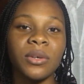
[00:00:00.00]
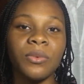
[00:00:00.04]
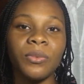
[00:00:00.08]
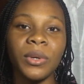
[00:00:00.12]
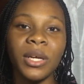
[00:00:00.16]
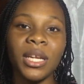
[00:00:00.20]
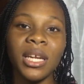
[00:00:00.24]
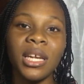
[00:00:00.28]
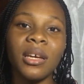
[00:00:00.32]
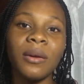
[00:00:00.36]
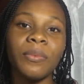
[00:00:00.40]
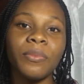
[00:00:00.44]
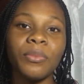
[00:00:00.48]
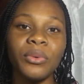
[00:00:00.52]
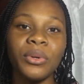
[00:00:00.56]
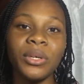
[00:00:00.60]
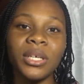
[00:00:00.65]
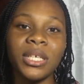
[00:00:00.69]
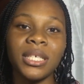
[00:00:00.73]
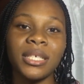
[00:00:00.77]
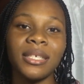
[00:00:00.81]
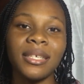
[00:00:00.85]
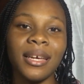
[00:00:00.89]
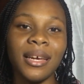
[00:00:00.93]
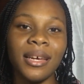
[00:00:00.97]
I really
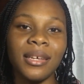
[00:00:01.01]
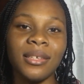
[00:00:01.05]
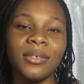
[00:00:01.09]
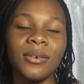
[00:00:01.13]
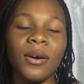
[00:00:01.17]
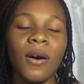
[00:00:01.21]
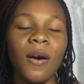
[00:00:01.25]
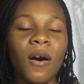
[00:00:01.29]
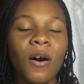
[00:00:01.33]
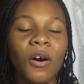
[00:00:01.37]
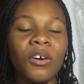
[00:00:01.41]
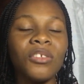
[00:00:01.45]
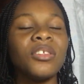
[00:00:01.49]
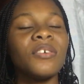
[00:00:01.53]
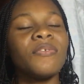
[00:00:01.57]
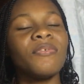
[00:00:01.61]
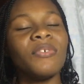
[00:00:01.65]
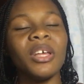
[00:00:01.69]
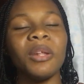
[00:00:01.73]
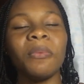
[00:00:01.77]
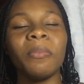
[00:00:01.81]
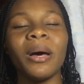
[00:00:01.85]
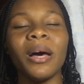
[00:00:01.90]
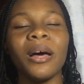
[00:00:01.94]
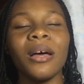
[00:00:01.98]
appreciate all the
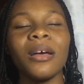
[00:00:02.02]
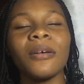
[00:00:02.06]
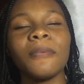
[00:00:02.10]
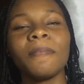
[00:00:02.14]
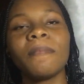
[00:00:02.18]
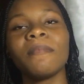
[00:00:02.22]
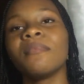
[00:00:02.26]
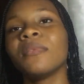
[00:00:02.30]
feedback.